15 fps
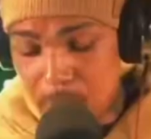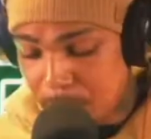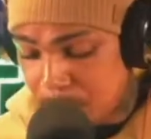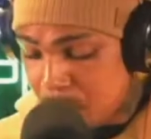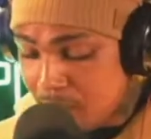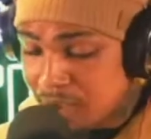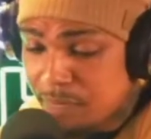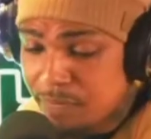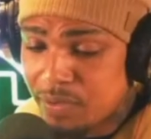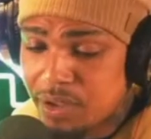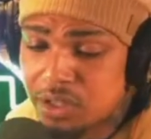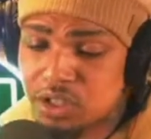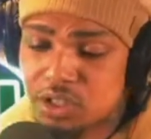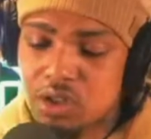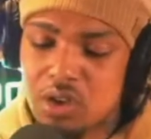Double park in
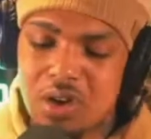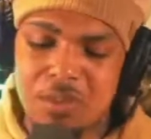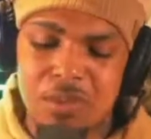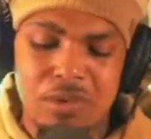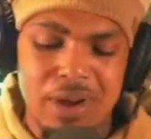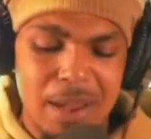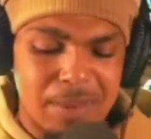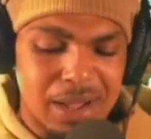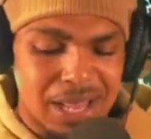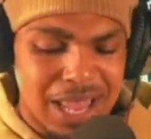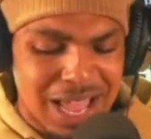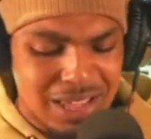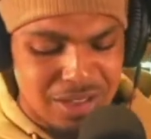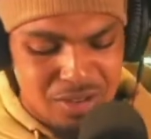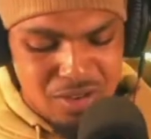front the store, I'm
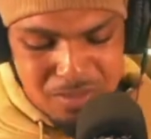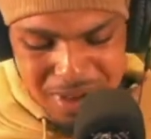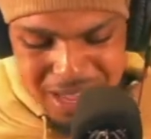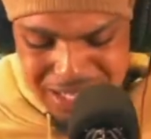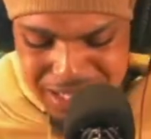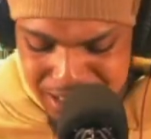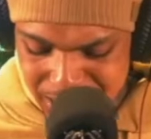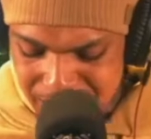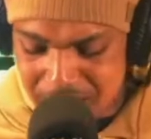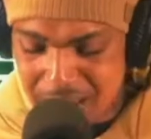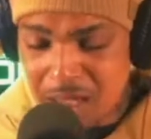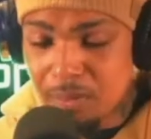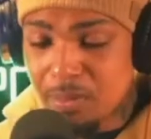grabbing Glocky on my ten.